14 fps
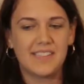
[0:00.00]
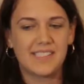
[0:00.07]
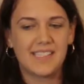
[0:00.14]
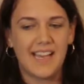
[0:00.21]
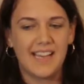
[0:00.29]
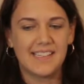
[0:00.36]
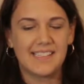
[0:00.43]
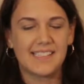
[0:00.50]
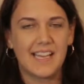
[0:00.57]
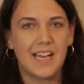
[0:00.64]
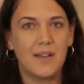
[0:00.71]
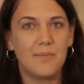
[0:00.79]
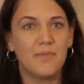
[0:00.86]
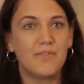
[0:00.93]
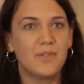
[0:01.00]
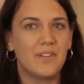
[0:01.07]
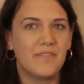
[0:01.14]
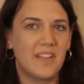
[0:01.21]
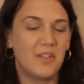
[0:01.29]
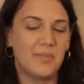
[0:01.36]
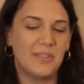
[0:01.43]
this as food
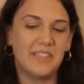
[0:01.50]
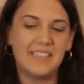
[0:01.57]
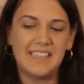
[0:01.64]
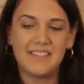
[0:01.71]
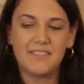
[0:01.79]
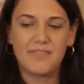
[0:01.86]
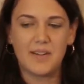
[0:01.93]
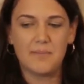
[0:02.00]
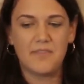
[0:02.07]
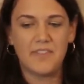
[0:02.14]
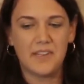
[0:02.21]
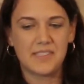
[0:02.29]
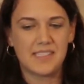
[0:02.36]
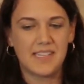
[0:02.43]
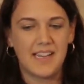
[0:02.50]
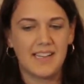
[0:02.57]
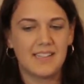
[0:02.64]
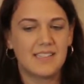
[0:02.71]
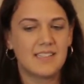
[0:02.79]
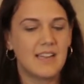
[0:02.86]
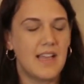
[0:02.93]
availability from FALStat.